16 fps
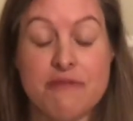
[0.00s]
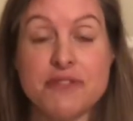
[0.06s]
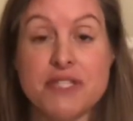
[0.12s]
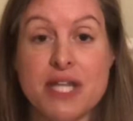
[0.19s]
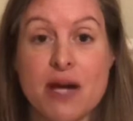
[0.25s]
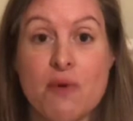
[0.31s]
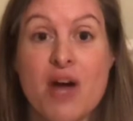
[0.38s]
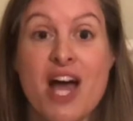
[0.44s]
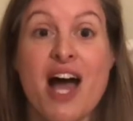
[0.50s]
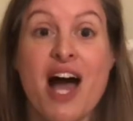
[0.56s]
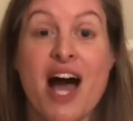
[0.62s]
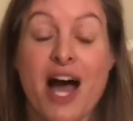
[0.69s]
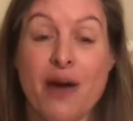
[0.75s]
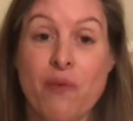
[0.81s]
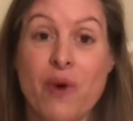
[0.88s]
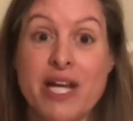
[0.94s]
So
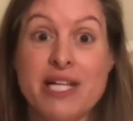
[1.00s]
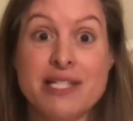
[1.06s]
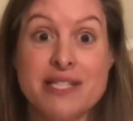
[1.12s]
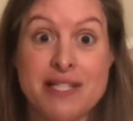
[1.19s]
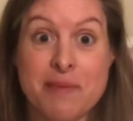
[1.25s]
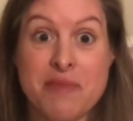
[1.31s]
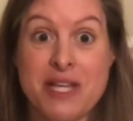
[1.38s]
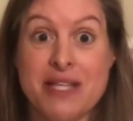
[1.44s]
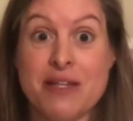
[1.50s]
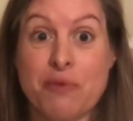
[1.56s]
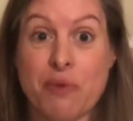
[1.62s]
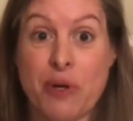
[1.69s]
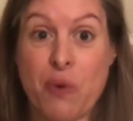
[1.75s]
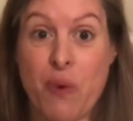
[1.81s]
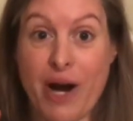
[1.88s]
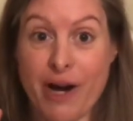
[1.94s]
I wanted something that
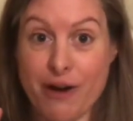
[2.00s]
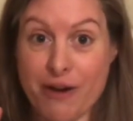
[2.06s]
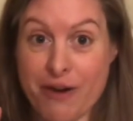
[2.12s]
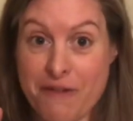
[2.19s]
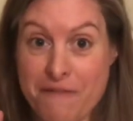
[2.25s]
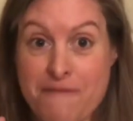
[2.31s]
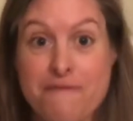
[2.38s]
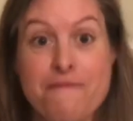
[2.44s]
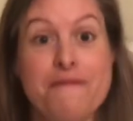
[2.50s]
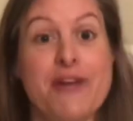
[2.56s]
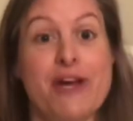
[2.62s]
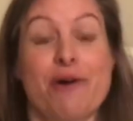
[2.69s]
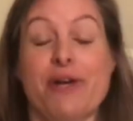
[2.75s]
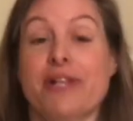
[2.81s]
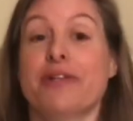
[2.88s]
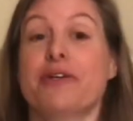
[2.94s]
required
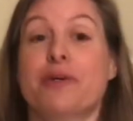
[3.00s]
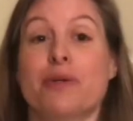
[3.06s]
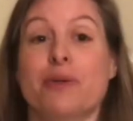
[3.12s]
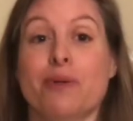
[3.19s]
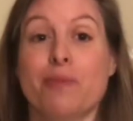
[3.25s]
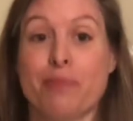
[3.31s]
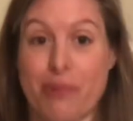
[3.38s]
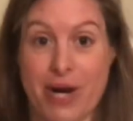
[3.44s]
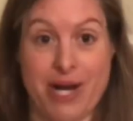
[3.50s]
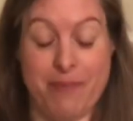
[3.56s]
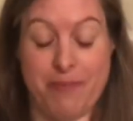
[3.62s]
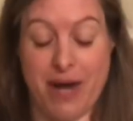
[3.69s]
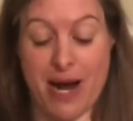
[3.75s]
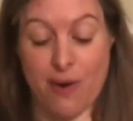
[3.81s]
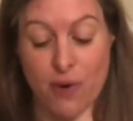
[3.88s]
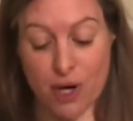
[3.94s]
very little brain
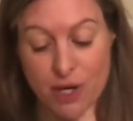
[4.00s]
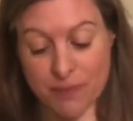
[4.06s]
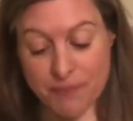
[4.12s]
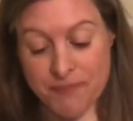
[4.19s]
power.